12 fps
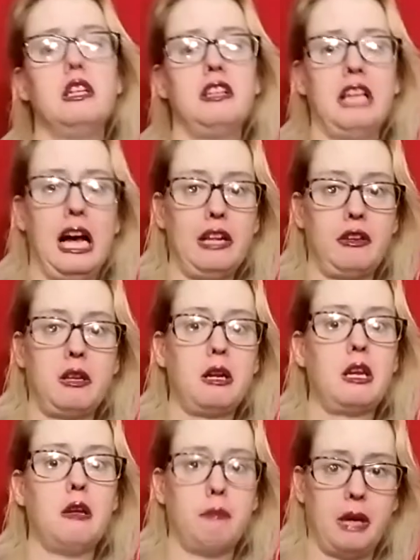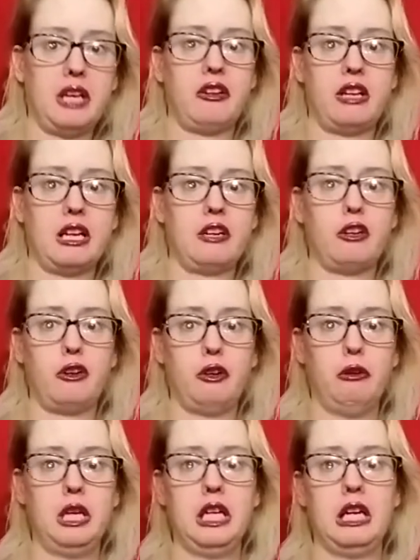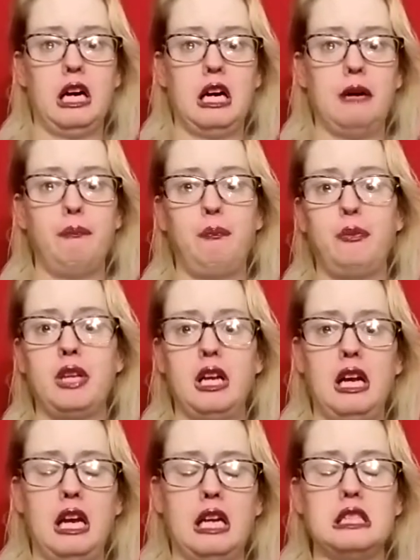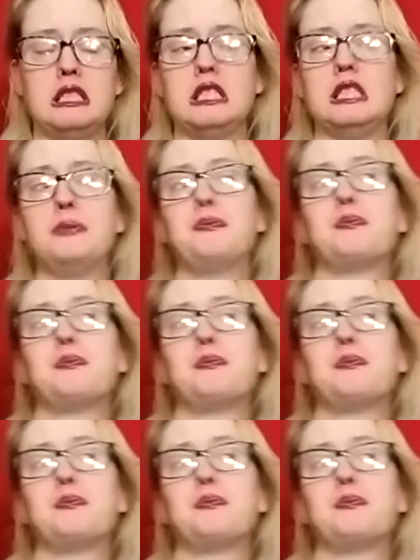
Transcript: That's the best thing to do it. Uh, and